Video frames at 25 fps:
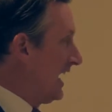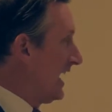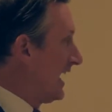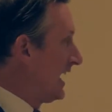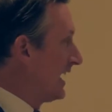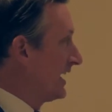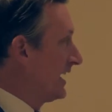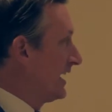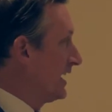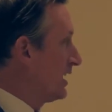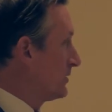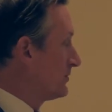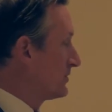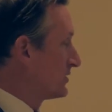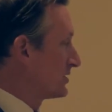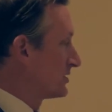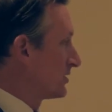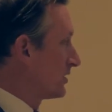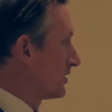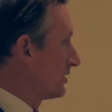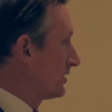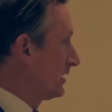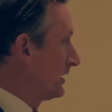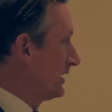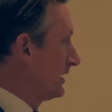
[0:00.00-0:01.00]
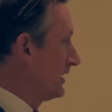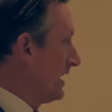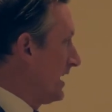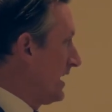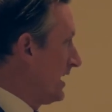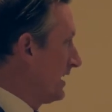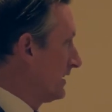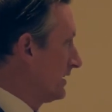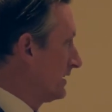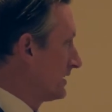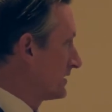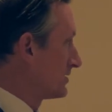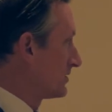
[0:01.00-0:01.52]
I am certainly
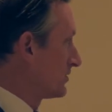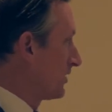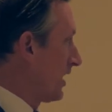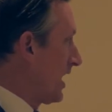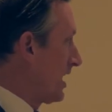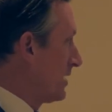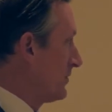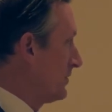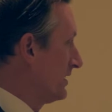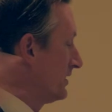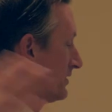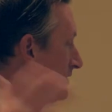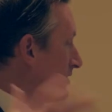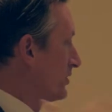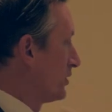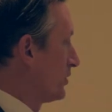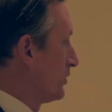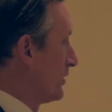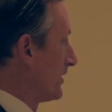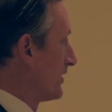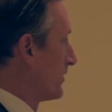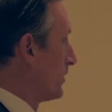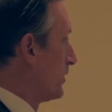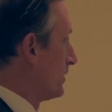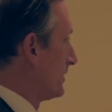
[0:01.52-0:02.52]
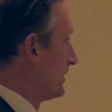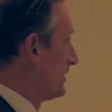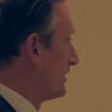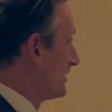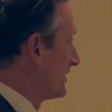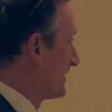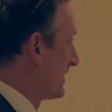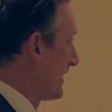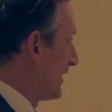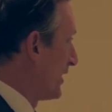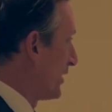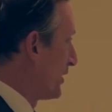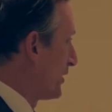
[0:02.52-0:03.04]
not ascribing to withholding
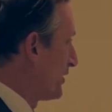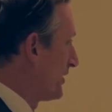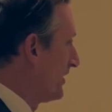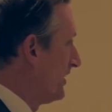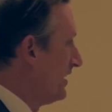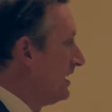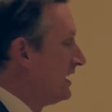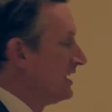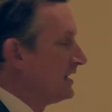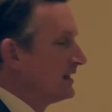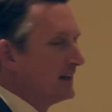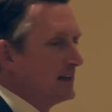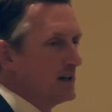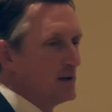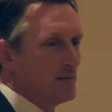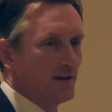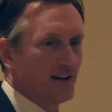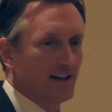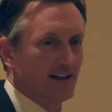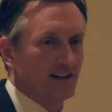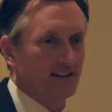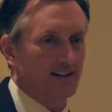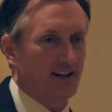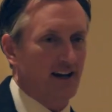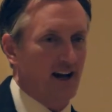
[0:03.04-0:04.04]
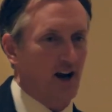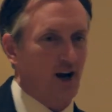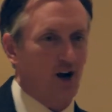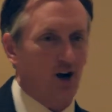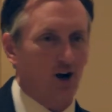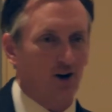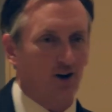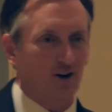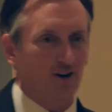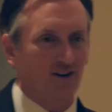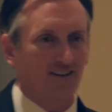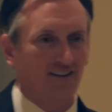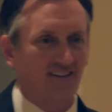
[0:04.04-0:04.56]
care, limiting
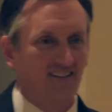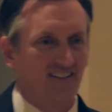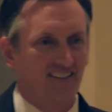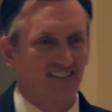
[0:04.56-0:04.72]
care.